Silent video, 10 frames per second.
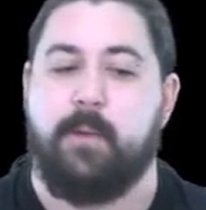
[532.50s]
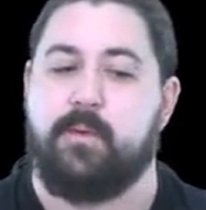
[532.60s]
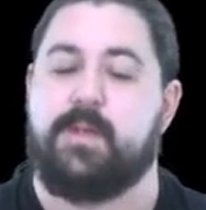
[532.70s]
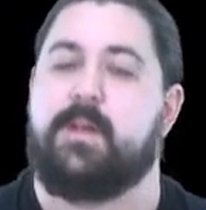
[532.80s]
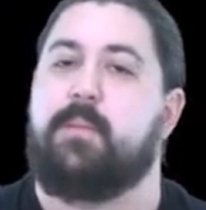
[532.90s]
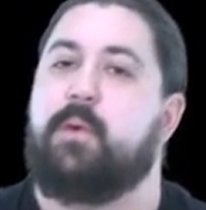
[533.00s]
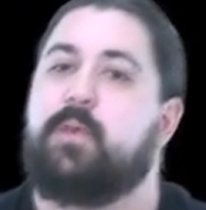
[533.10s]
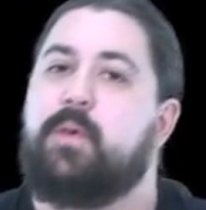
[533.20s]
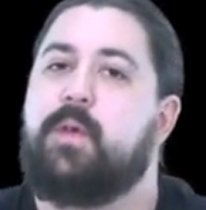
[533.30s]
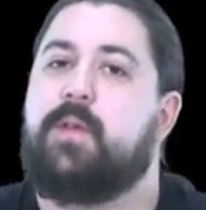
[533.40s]
So it's
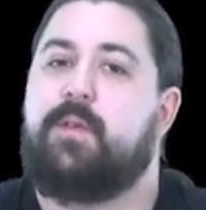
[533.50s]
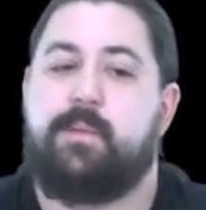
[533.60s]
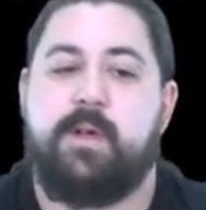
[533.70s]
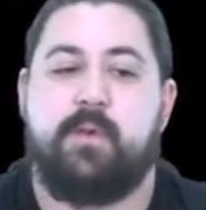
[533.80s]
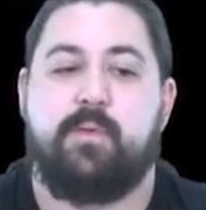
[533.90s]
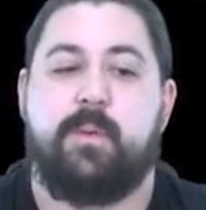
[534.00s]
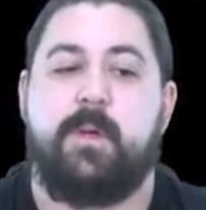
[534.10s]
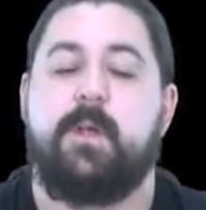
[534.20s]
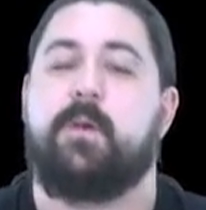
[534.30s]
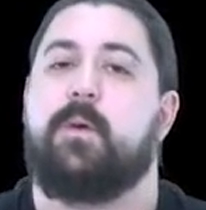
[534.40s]
important to understand that a
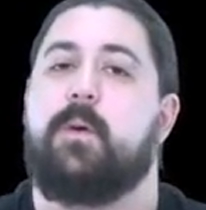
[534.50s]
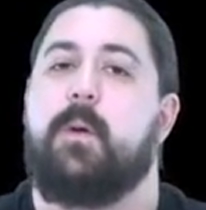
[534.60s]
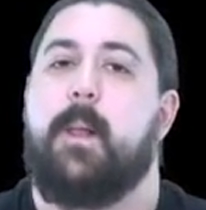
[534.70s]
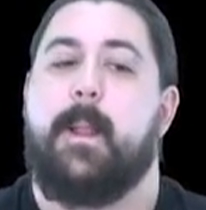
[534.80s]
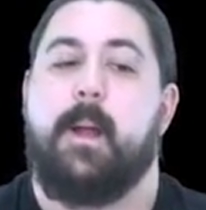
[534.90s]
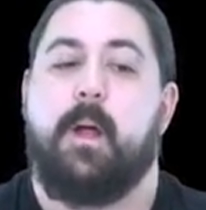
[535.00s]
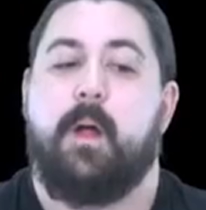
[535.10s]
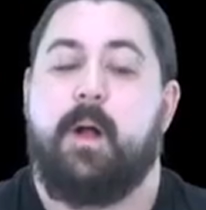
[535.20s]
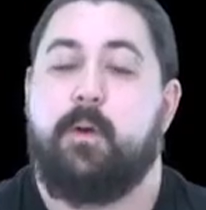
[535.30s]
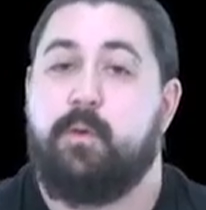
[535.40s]
cast can be an
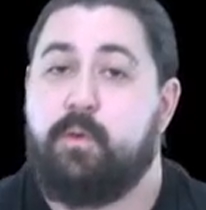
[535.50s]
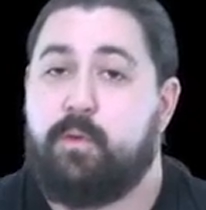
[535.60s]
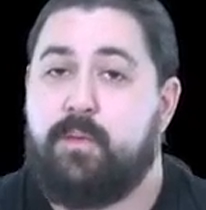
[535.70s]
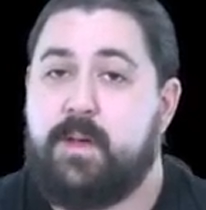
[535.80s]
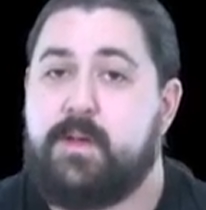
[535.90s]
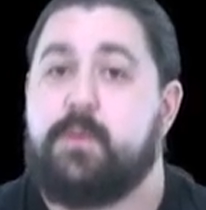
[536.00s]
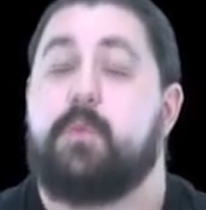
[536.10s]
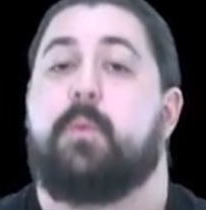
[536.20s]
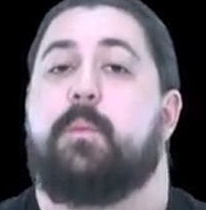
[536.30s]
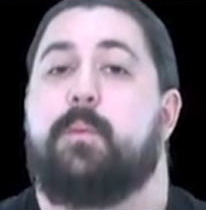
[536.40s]
identity
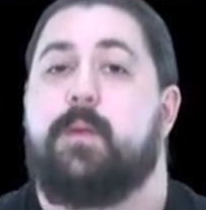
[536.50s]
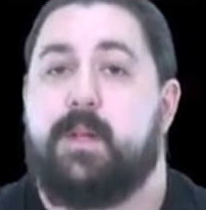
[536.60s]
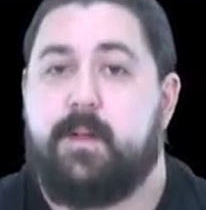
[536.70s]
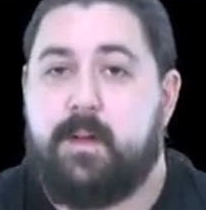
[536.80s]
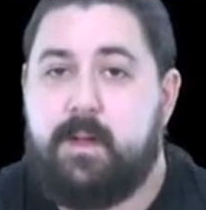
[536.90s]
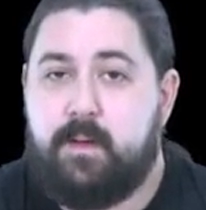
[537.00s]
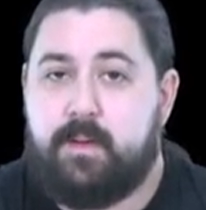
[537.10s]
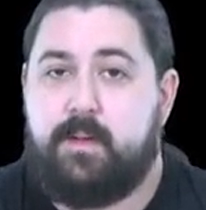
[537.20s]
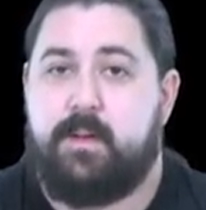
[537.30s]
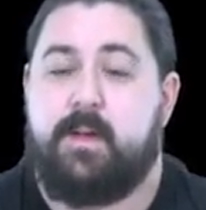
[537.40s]
cast, meaning that the
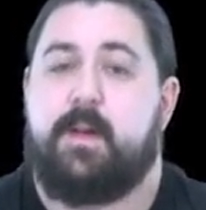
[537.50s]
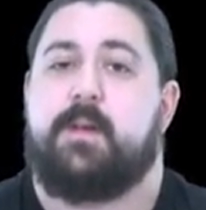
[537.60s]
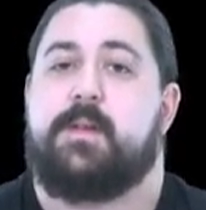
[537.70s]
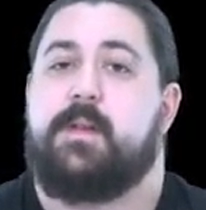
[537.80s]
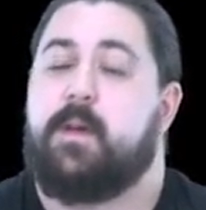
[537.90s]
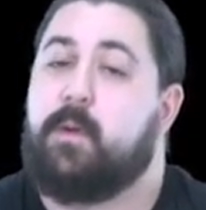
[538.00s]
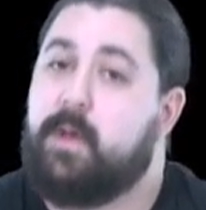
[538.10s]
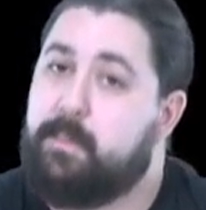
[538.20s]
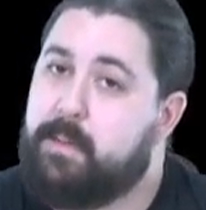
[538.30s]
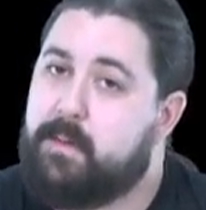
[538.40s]
bits aren't
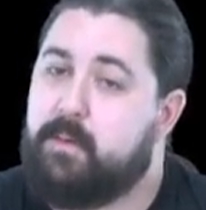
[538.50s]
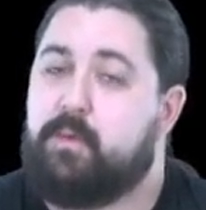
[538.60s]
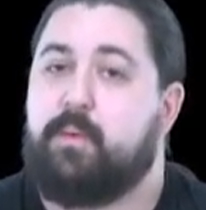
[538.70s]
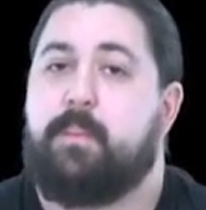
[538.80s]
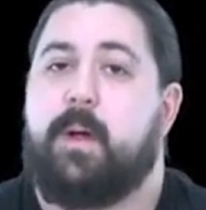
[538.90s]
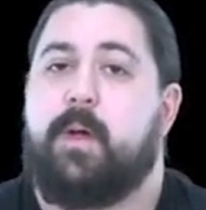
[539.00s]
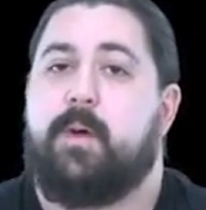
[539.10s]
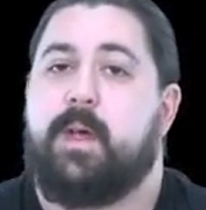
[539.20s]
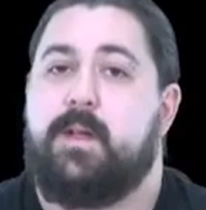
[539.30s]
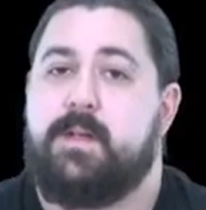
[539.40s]
reorganized, and
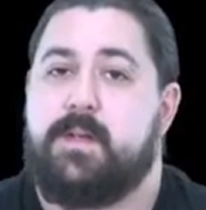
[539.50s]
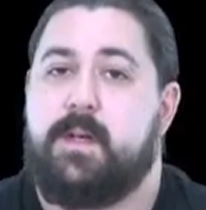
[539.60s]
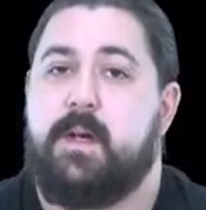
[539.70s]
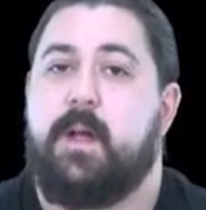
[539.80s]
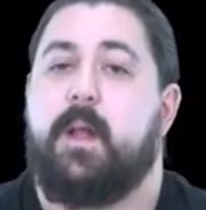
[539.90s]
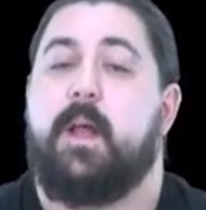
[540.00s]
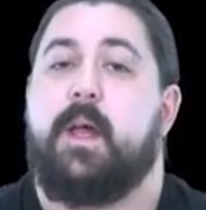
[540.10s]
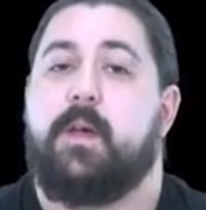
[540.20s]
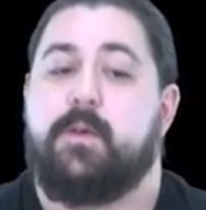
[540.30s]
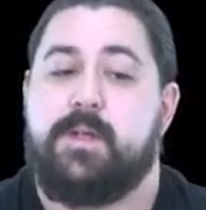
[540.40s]
this identity
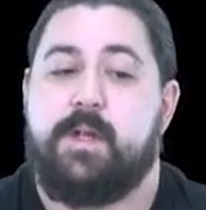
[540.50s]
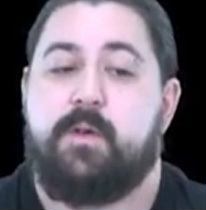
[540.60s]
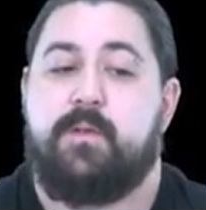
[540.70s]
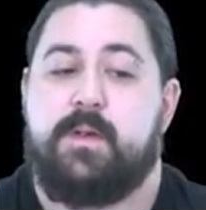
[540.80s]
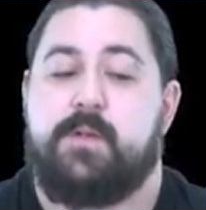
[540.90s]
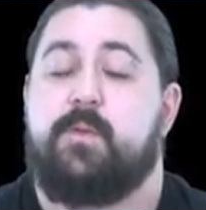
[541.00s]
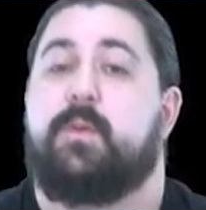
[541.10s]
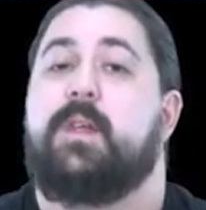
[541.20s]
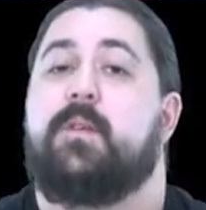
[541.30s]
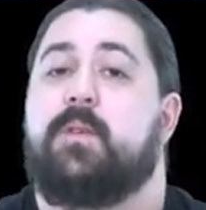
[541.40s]
cast is a
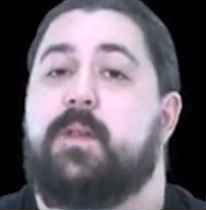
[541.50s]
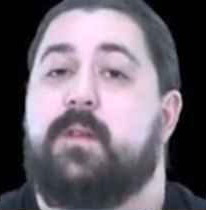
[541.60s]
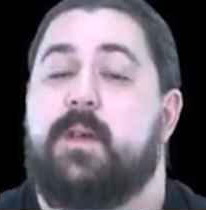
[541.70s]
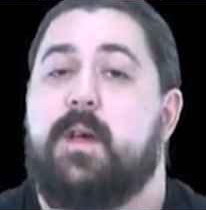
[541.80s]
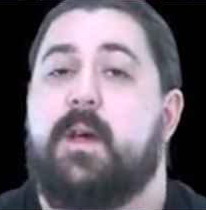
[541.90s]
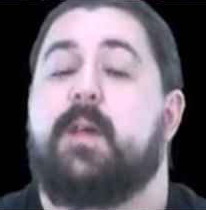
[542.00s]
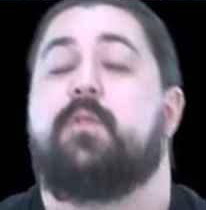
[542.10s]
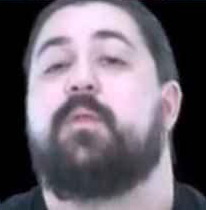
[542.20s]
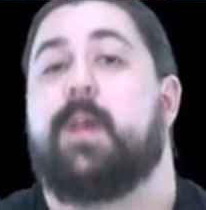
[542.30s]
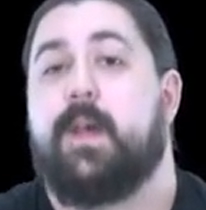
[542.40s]
reinterpretation, and
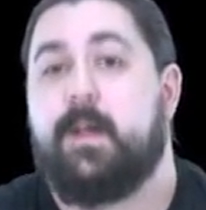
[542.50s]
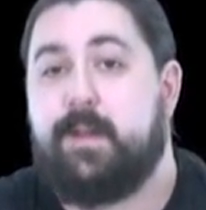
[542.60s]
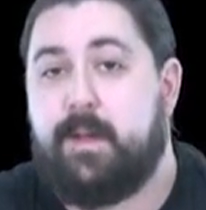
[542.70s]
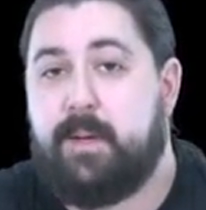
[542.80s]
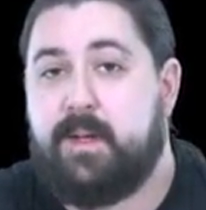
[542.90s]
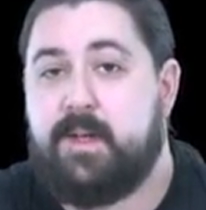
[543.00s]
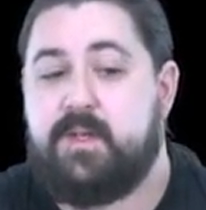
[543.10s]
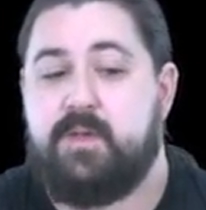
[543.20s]
will allow this address